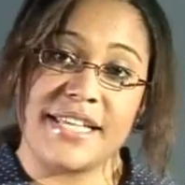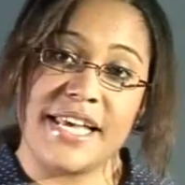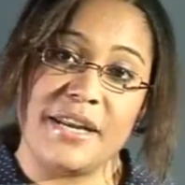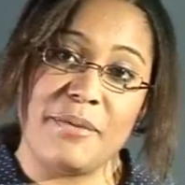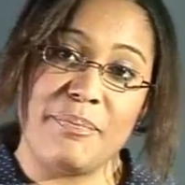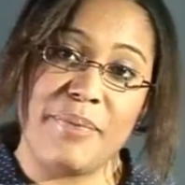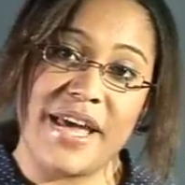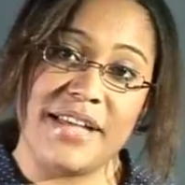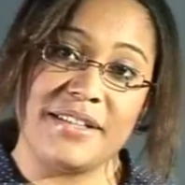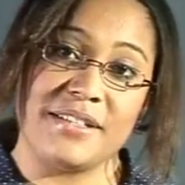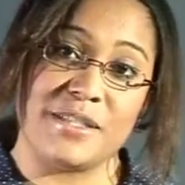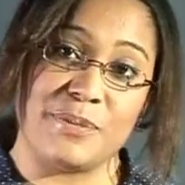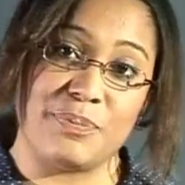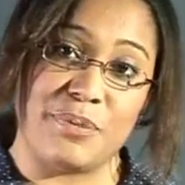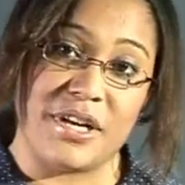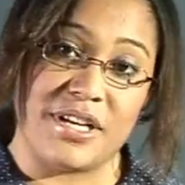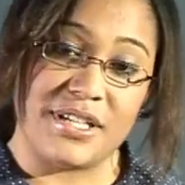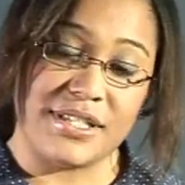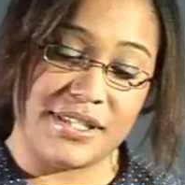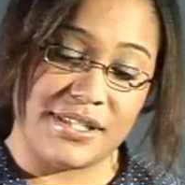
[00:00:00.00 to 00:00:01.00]
TENA
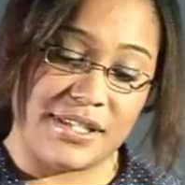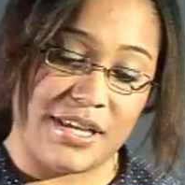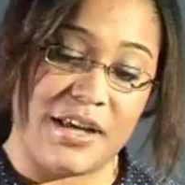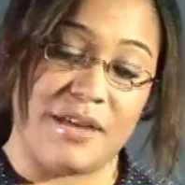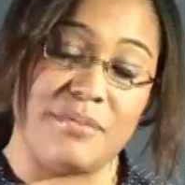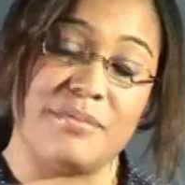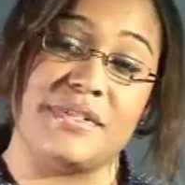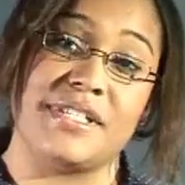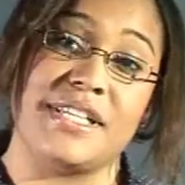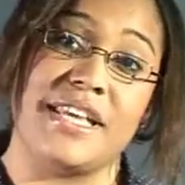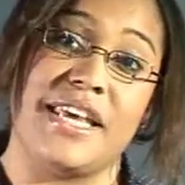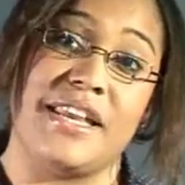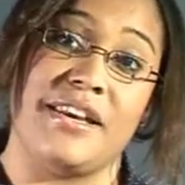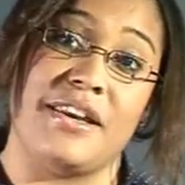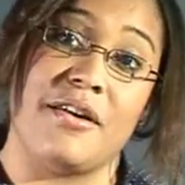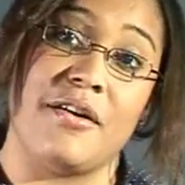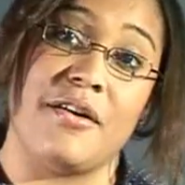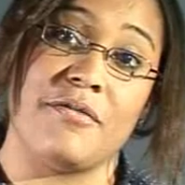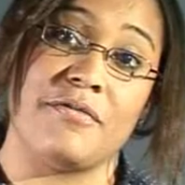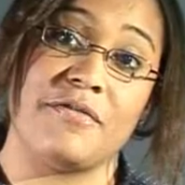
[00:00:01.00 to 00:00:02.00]
Pants Plus comes
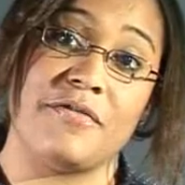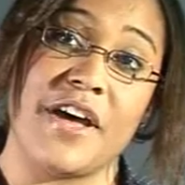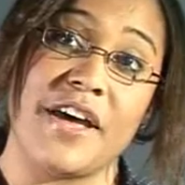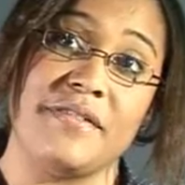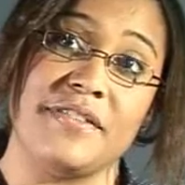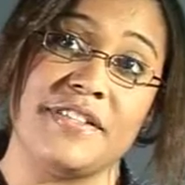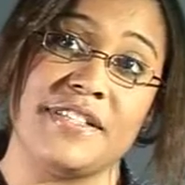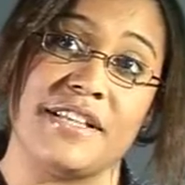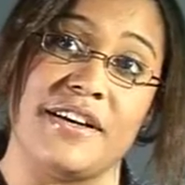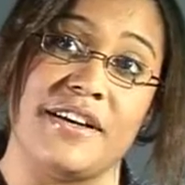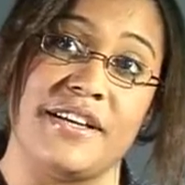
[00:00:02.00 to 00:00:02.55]
in five